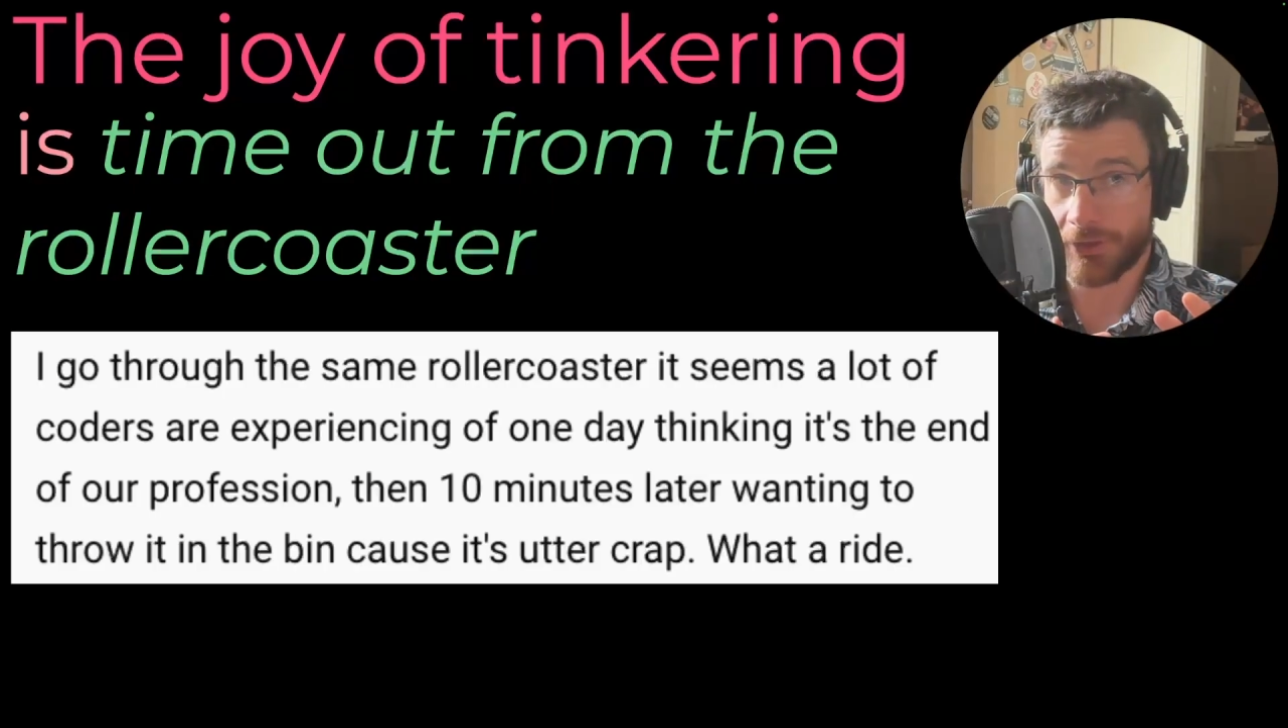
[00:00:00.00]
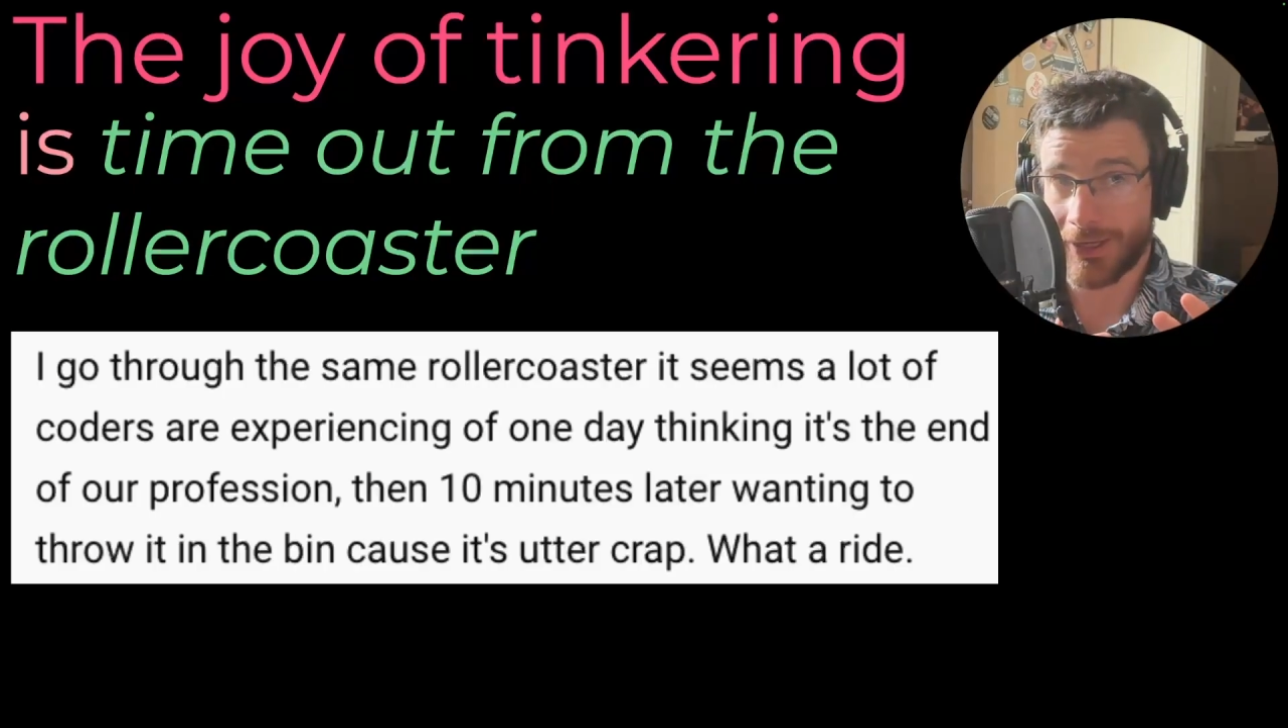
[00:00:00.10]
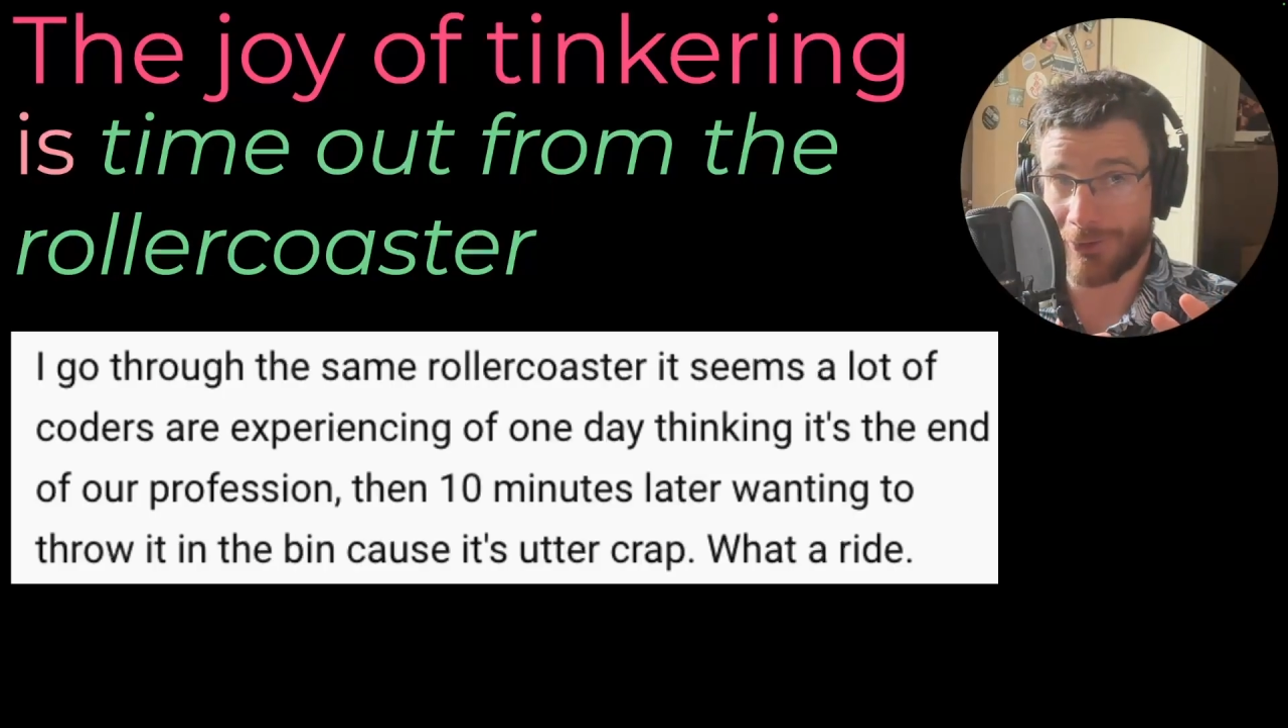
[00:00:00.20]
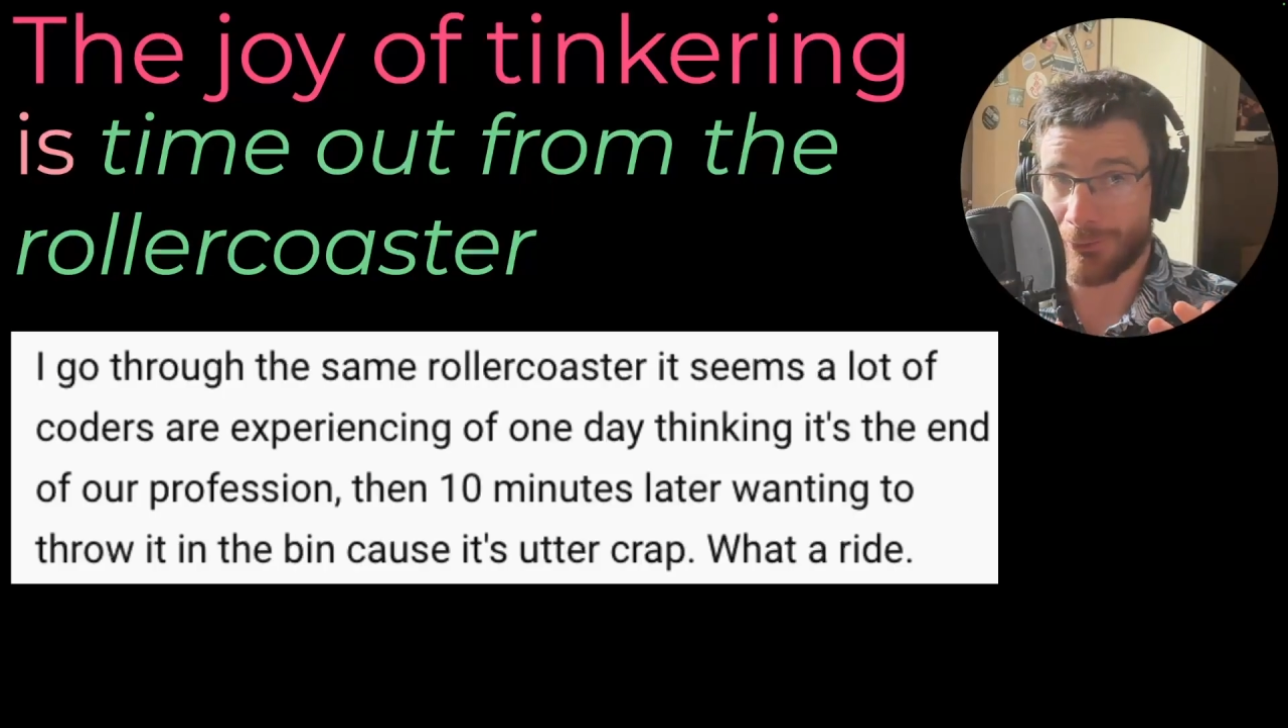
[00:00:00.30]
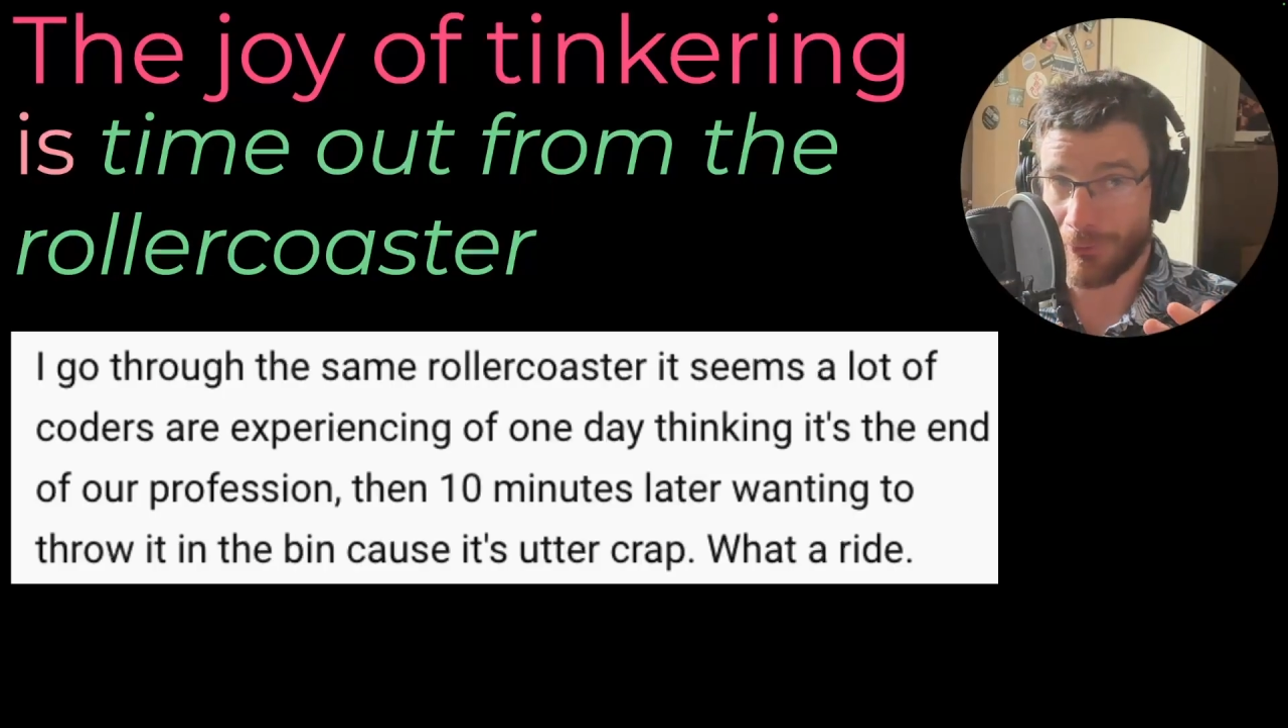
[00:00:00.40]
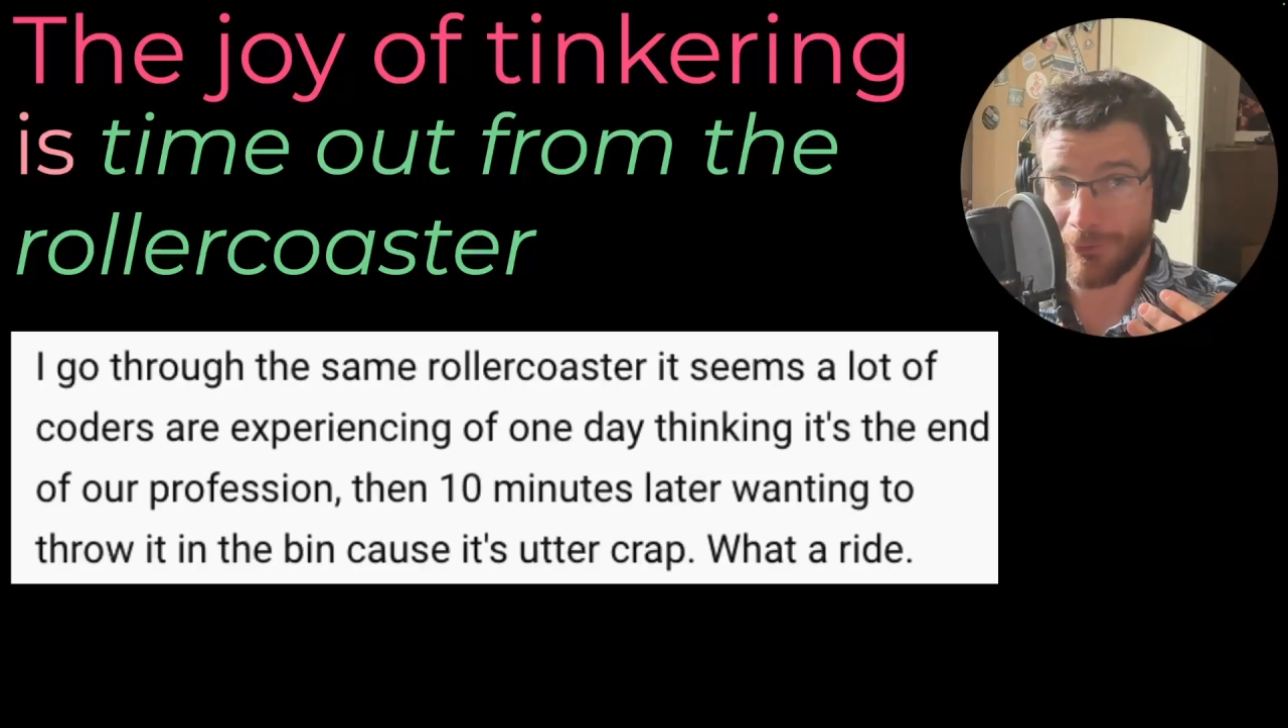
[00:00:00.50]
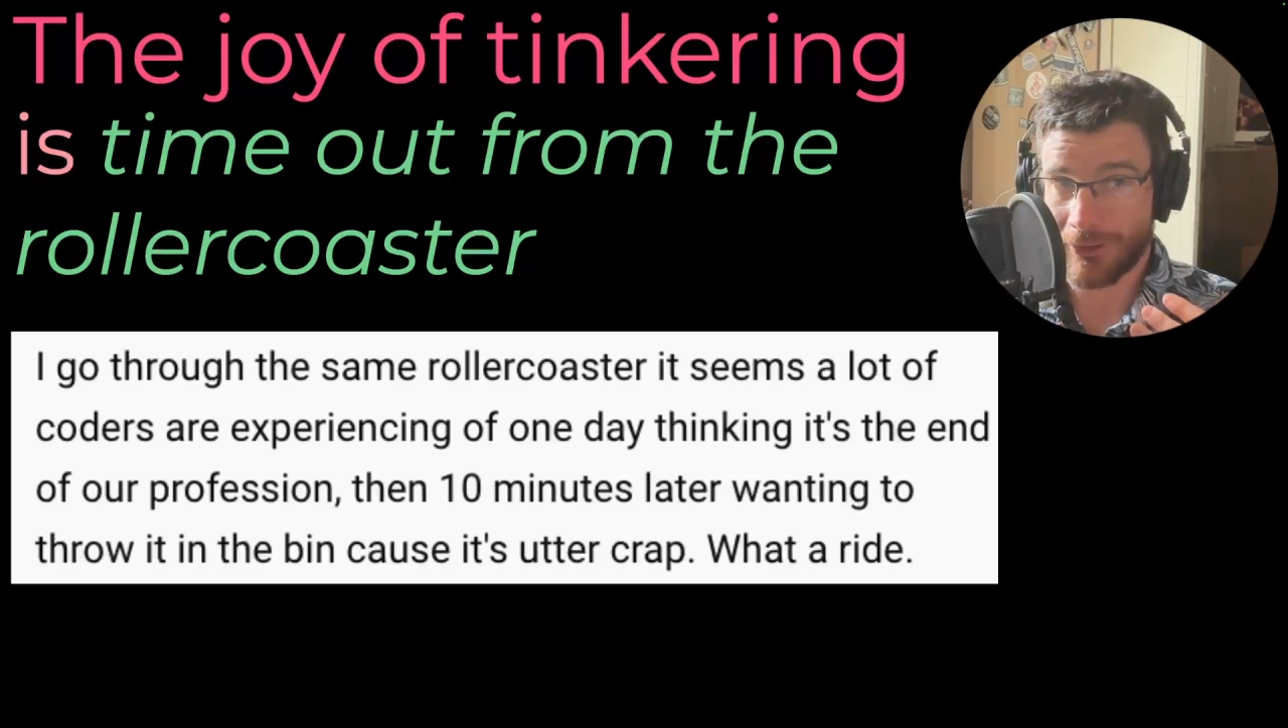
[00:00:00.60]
and now,